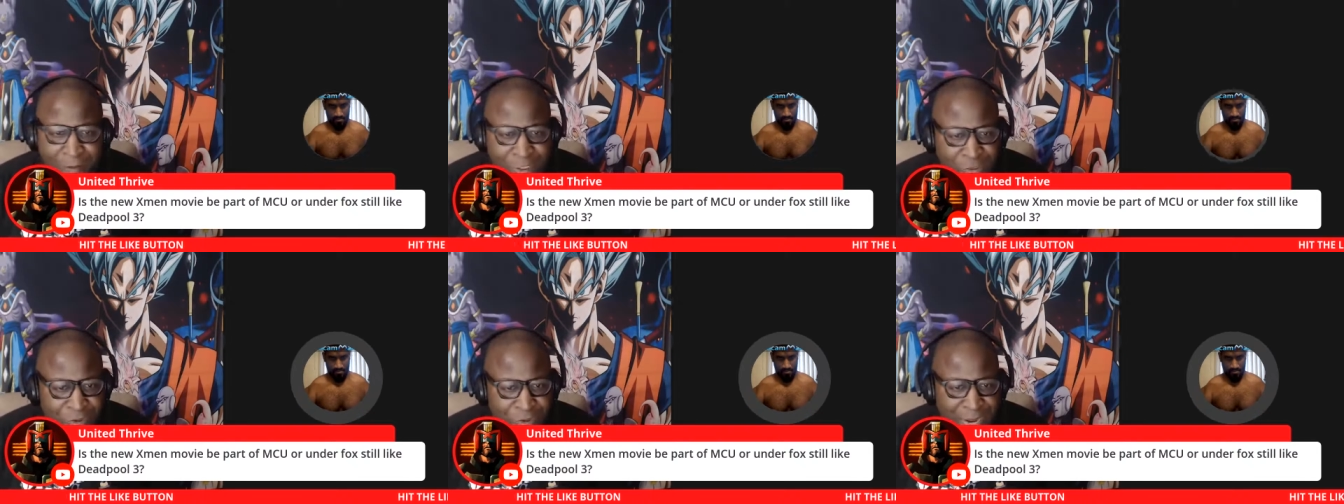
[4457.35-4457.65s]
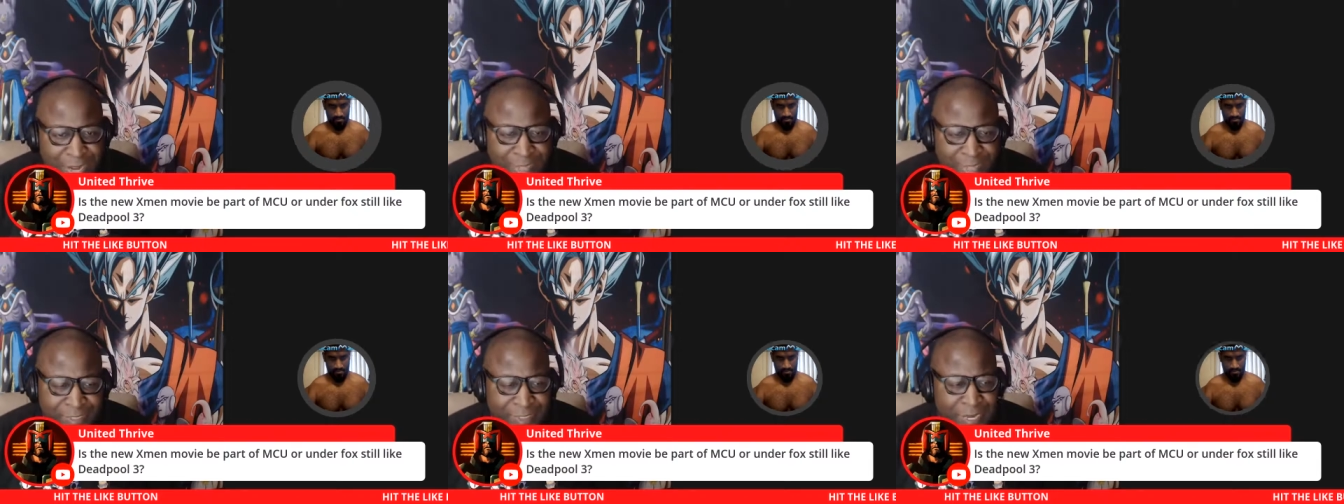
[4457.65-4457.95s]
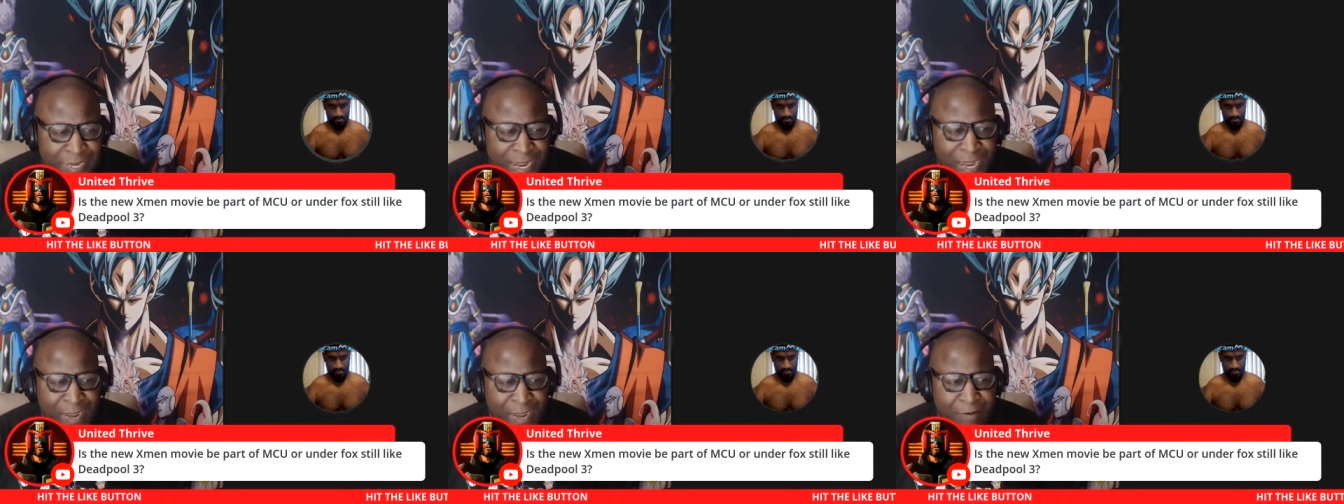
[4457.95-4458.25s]
try and
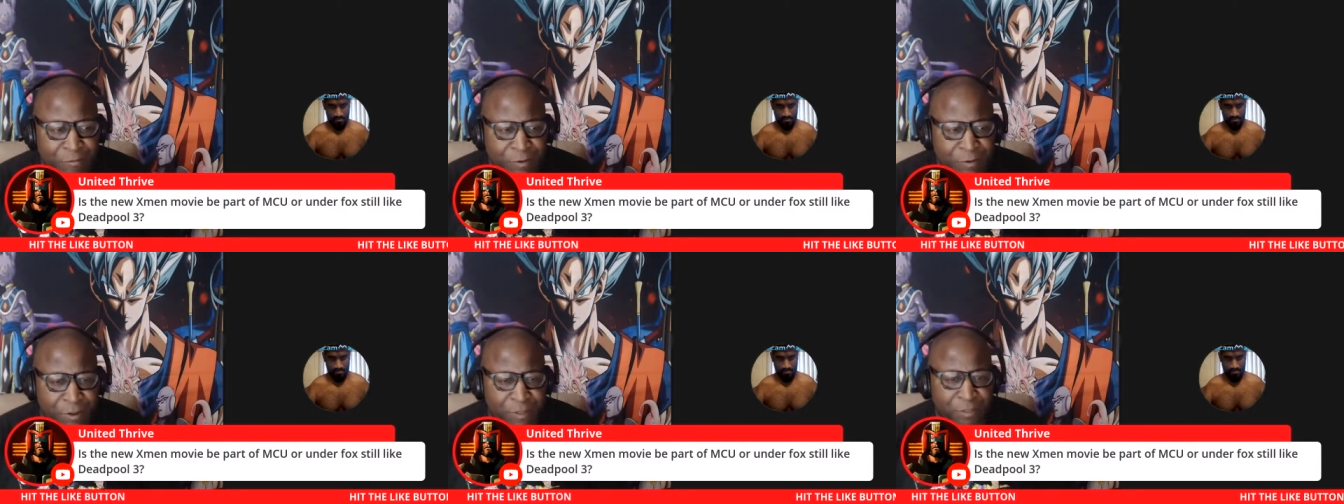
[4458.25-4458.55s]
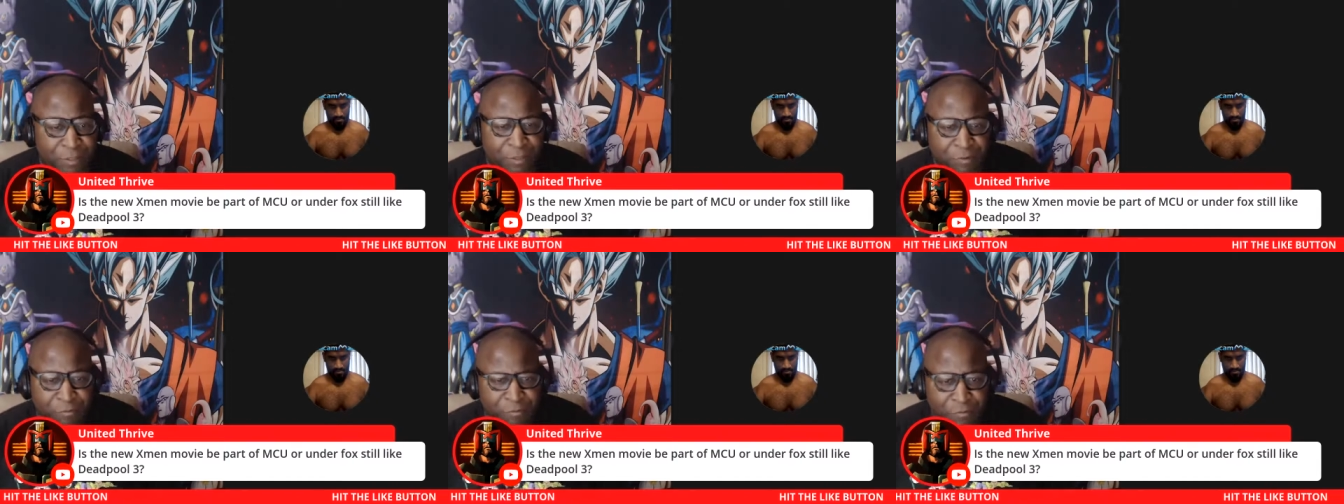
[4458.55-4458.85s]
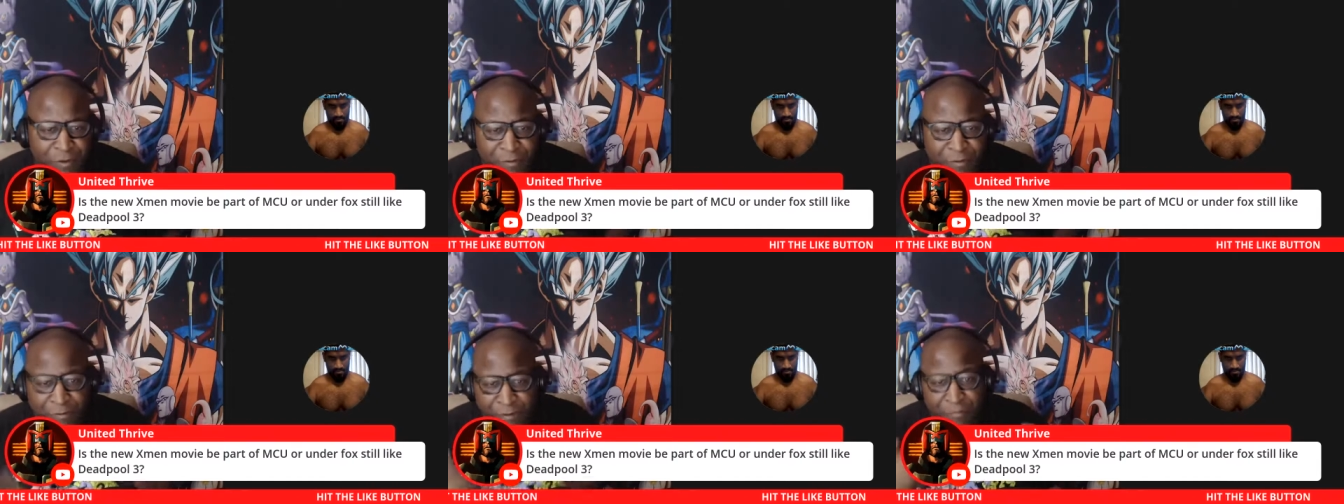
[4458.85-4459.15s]
tie it with,
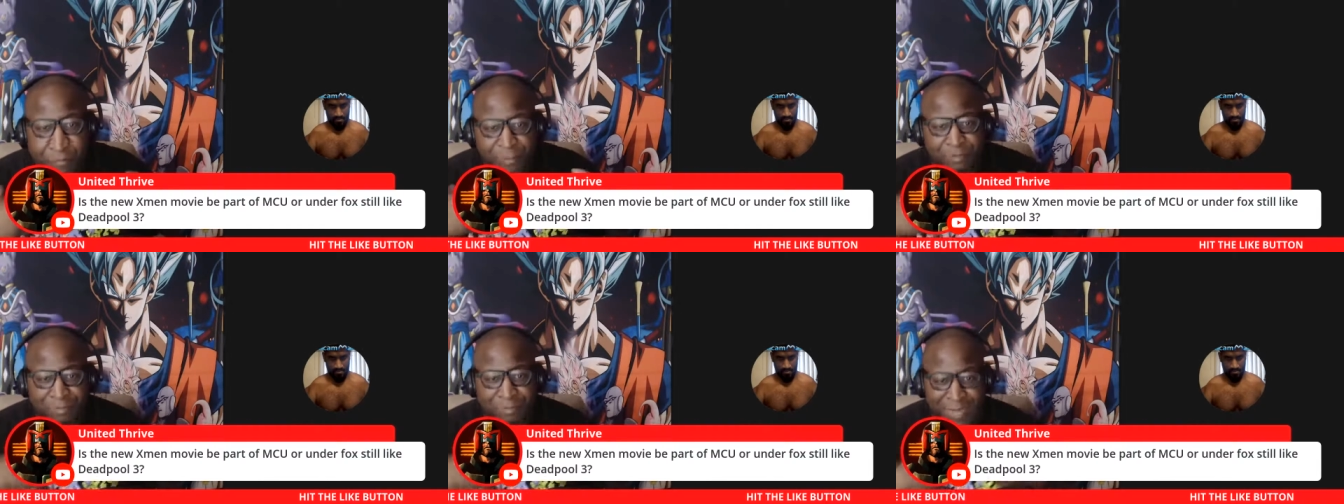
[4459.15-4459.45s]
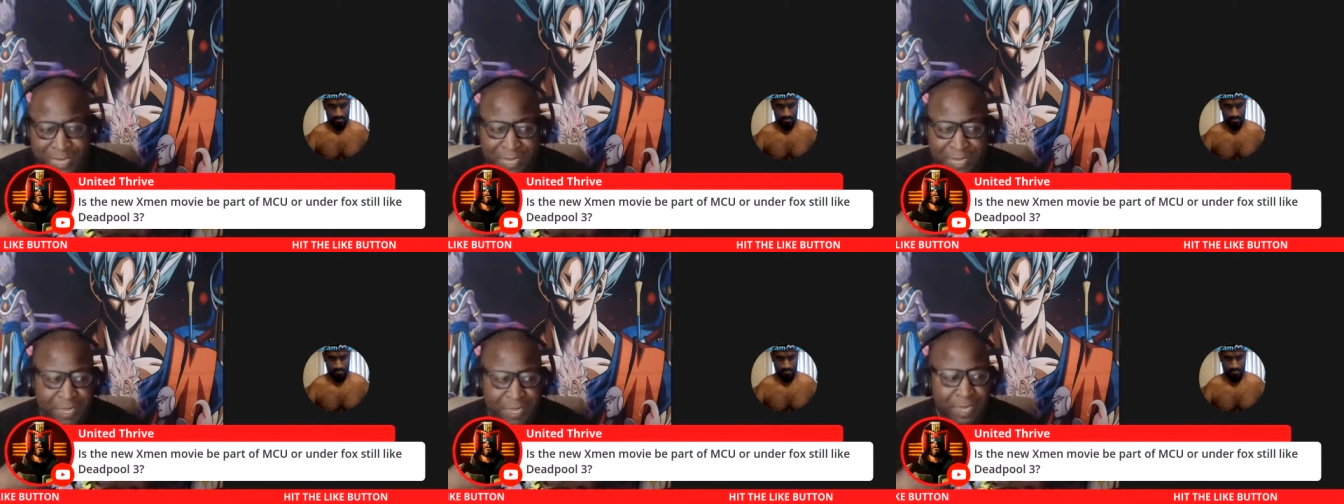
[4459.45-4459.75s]
if it was me,